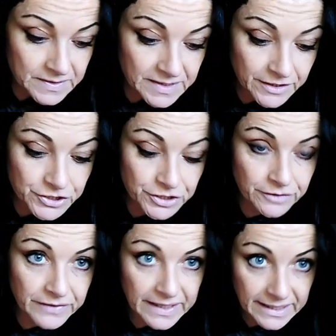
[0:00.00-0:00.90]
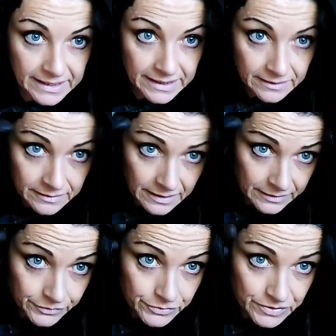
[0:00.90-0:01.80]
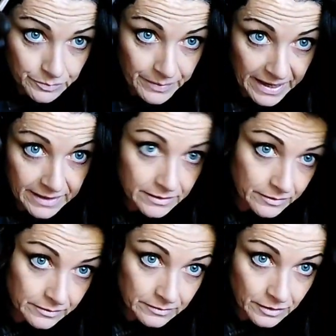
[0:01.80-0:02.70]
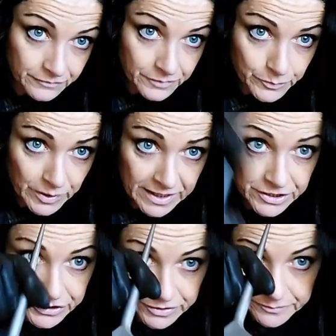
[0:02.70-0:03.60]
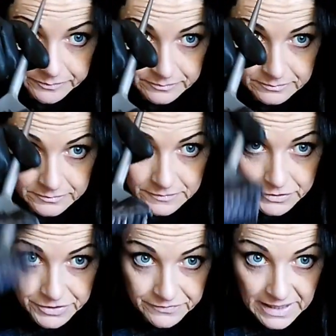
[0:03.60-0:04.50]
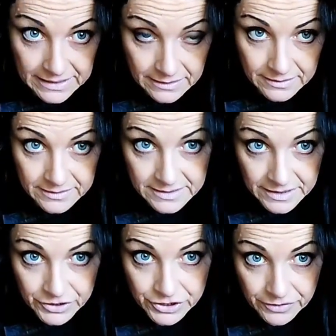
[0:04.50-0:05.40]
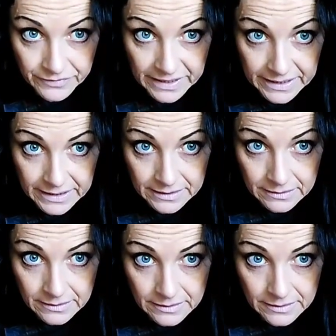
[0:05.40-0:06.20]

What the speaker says: section of hair, use the back of the brush to divide a thin section of hair.